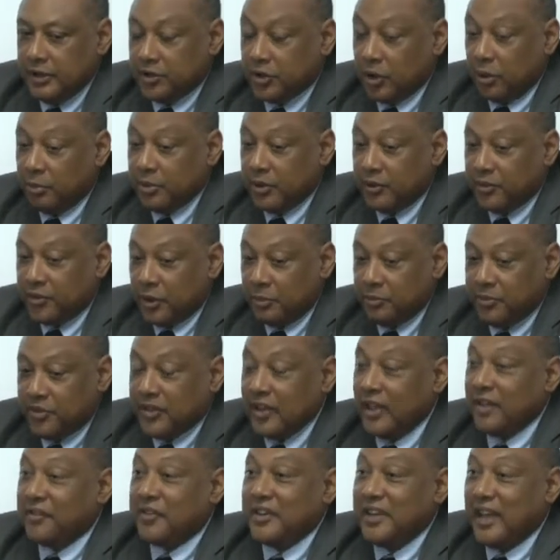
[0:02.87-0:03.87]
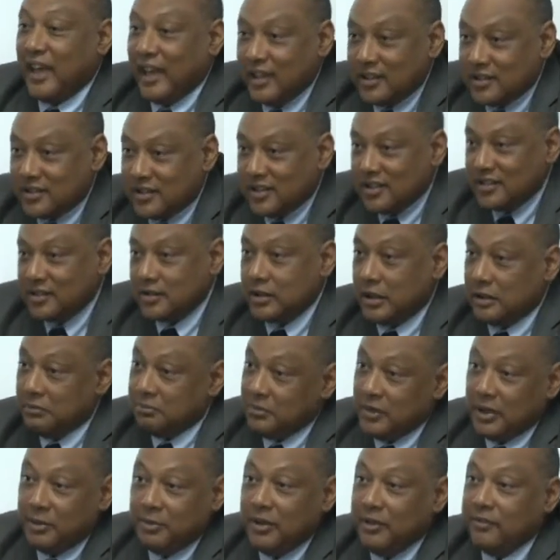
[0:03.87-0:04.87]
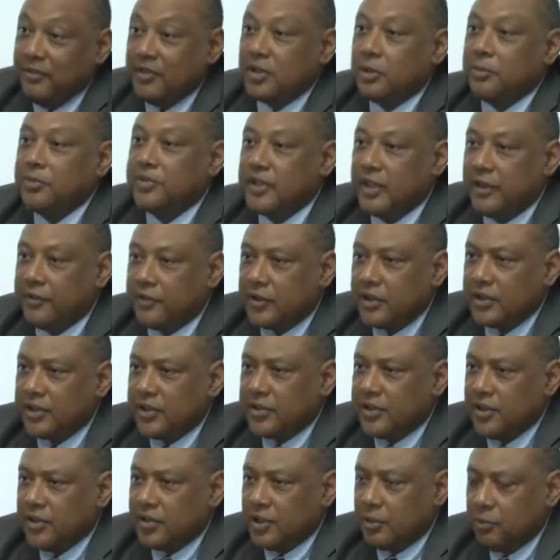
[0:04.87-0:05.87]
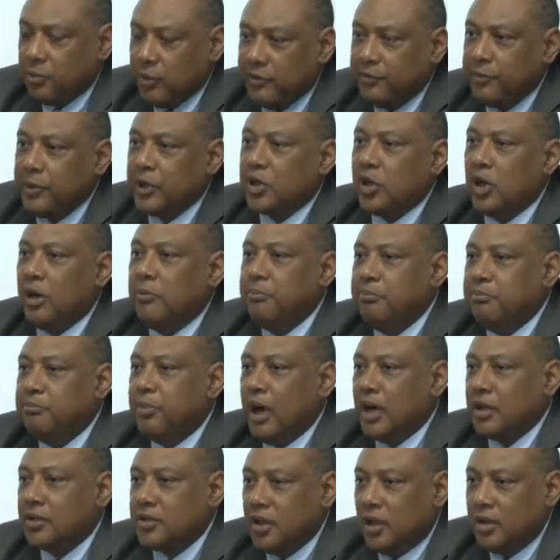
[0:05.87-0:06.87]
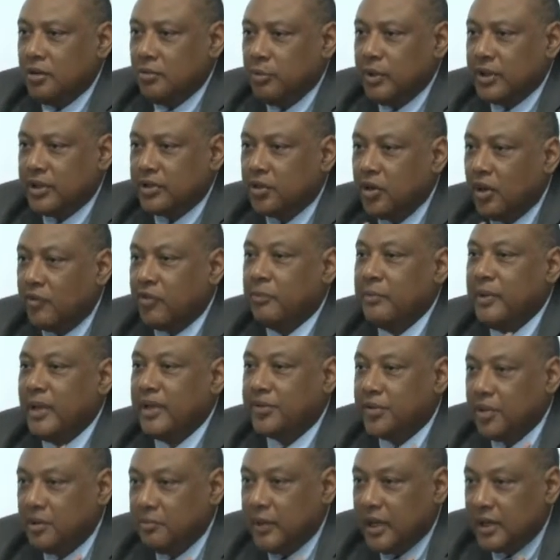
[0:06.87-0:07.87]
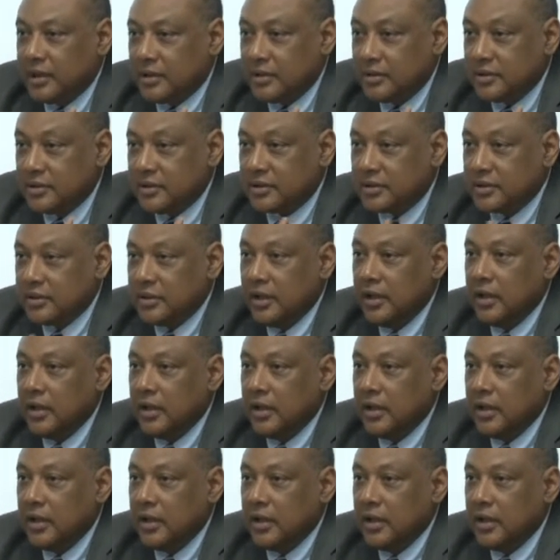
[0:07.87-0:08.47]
in terms of some self-analysis and maybe even some self-criticism, we've become bogged down with governmental matters